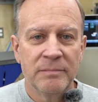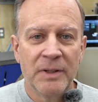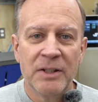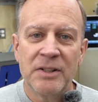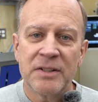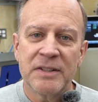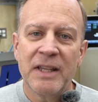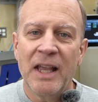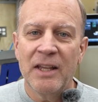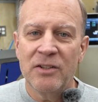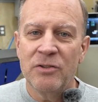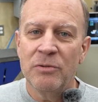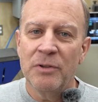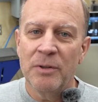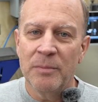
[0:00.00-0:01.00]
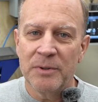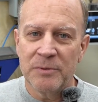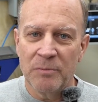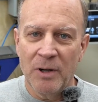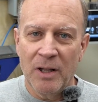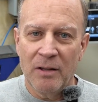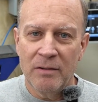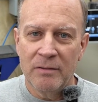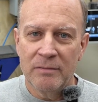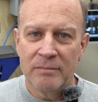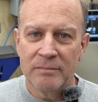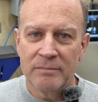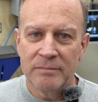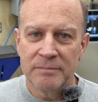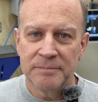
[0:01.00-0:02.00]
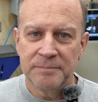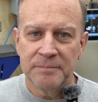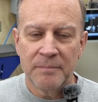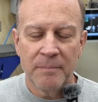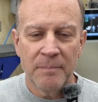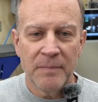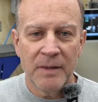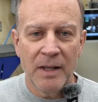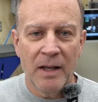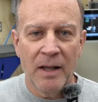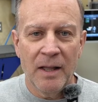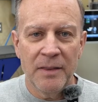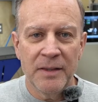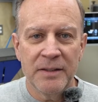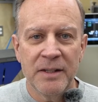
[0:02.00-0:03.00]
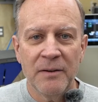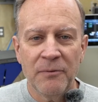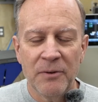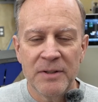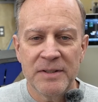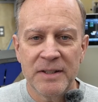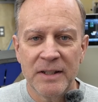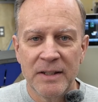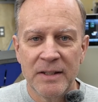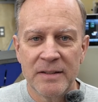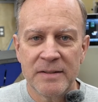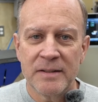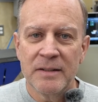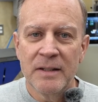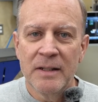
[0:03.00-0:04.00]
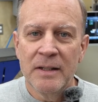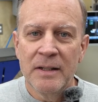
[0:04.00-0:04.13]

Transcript: They just can't do them as well. The difference is